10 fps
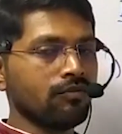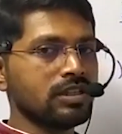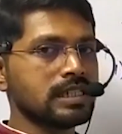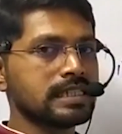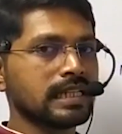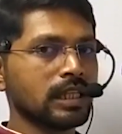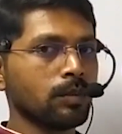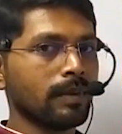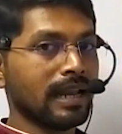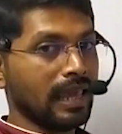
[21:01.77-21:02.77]
which is
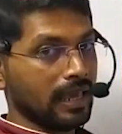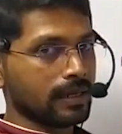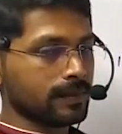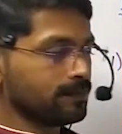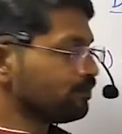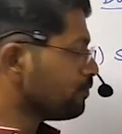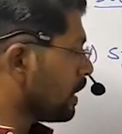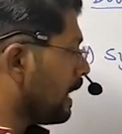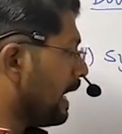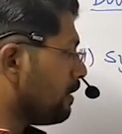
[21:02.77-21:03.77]
nothing but egg,
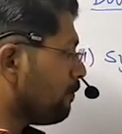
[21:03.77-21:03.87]
and